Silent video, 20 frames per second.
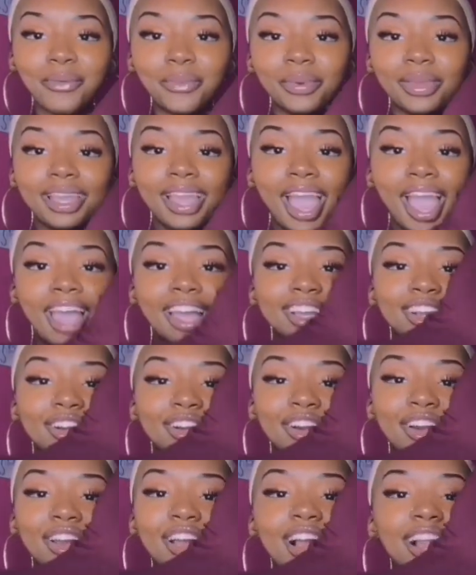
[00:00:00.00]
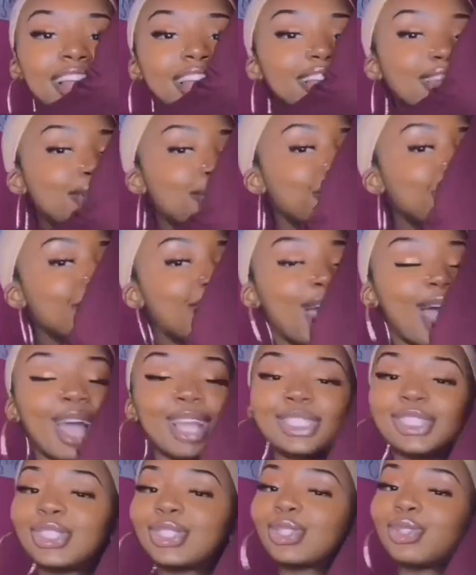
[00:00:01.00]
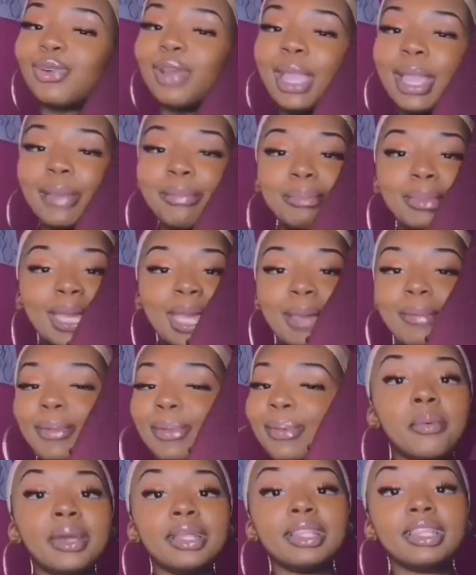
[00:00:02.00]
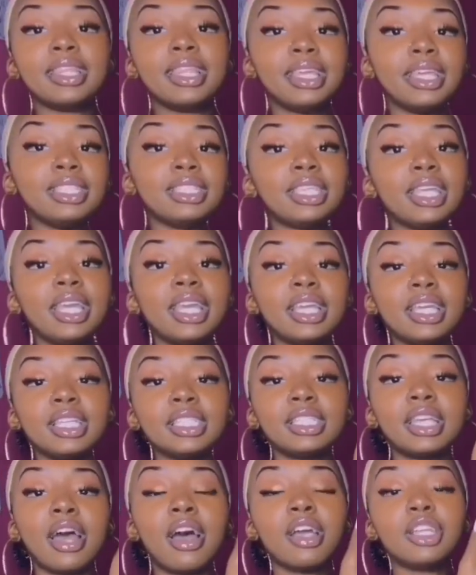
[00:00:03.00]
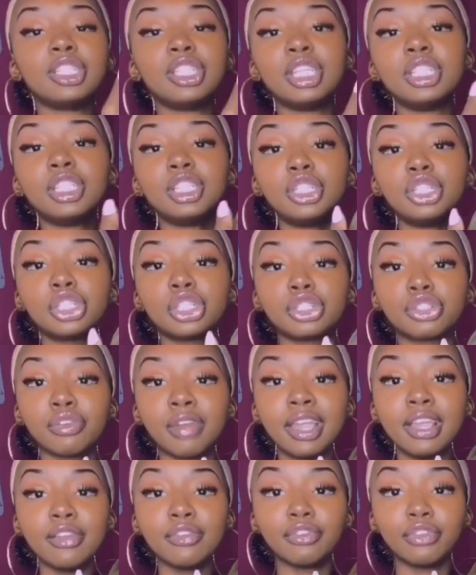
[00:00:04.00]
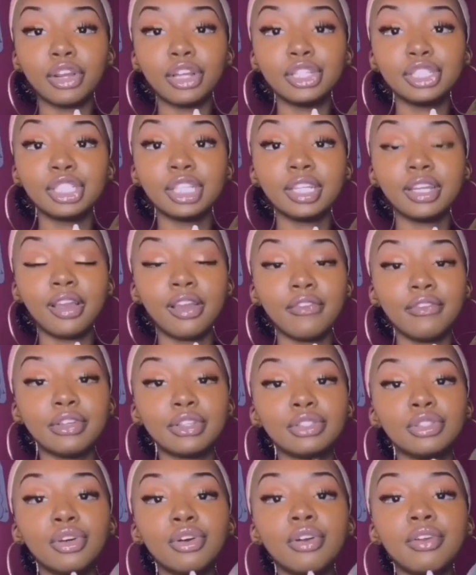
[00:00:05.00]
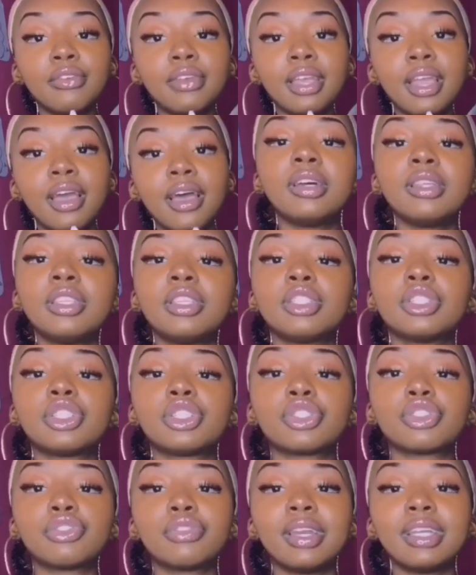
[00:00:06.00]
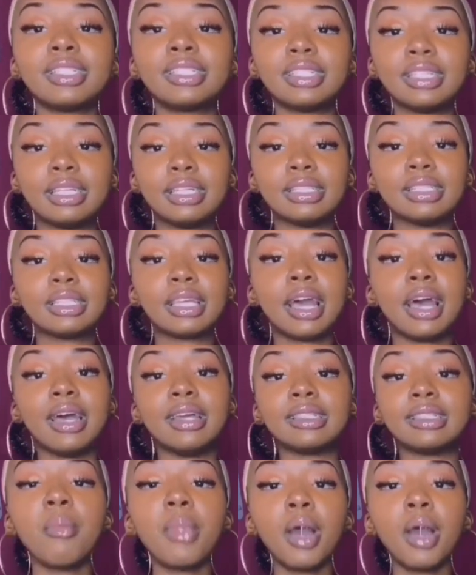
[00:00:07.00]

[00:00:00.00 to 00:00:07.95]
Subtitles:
We got curly, then we got straight, baby. This is just a straight version of Victoria. What the stretch is, guys.